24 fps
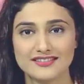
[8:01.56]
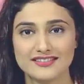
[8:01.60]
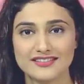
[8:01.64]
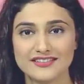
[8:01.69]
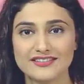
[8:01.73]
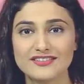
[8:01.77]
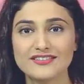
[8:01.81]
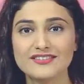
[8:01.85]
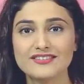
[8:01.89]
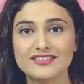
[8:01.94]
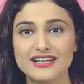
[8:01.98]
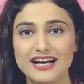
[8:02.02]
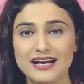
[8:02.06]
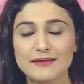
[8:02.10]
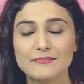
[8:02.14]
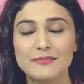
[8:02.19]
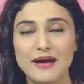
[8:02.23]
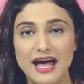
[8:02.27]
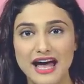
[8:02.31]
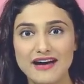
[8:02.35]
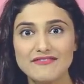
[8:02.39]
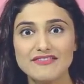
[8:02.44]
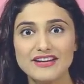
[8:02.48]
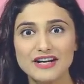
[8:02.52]
You know, I
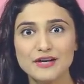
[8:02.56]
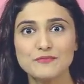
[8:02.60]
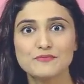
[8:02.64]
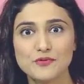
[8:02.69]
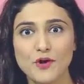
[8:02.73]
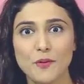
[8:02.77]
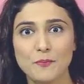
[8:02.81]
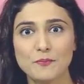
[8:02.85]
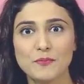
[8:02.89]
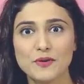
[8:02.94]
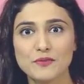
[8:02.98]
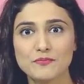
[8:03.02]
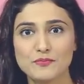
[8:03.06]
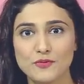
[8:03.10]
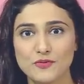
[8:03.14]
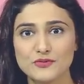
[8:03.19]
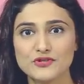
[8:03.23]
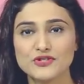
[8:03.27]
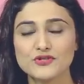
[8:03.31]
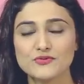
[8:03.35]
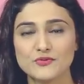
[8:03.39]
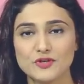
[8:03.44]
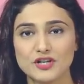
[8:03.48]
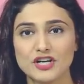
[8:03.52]
have like a proper
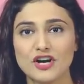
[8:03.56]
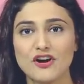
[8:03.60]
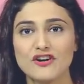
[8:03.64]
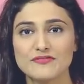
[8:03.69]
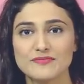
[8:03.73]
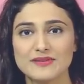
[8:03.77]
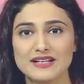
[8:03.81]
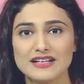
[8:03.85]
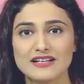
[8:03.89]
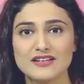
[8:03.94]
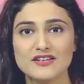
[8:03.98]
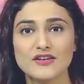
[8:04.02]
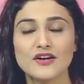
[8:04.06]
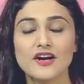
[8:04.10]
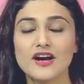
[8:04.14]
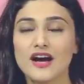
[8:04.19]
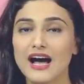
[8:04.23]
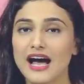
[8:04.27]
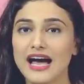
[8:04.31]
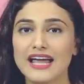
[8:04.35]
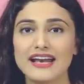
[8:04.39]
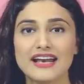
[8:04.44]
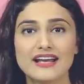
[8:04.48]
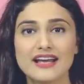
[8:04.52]
post-workout meal
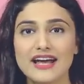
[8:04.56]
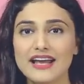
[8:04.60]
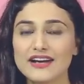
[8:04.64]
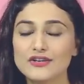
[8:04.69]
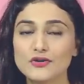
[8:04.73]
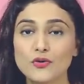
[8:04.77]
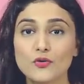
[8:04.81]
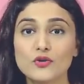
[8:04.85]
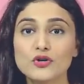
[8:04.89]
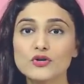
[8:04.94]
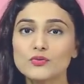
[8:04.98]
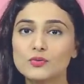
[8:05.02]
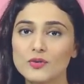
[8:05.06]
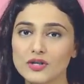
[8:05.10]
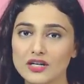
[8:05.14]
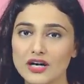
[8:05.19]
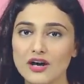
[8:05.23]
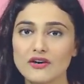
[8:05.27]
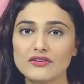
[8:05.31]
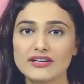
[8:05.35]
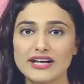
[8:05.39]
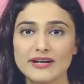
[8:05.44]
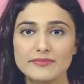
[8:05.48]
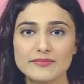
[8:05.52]
and, and don't
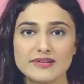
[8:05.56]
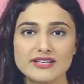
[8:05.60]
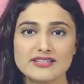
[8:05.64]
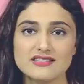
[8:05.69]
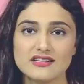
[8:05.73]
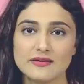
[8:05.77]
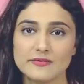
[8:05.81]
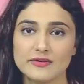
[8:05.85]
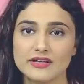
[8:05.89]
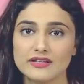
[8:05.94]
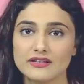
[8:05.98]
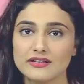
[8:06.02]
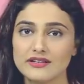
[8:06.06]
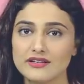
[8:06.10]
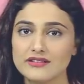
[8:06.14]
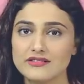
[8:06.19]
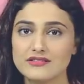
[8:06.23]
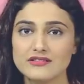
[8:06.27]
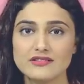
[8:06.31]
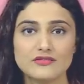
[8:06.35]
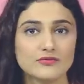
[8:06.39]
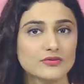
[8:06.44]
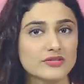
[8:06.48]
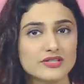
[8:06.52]
work out empty stomach.
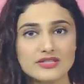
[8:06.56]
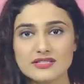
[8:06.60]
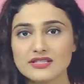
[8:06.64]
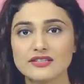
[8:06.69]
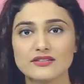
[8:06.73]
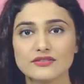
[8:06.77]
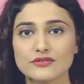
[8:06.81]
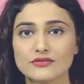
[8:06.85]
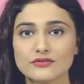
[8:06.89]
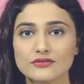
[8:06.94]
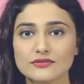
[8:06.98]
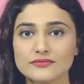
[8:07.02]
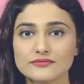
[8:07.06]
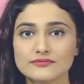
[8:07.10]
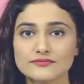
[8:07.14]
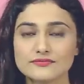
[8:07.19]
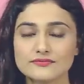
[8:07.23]
It's the worst thing to do.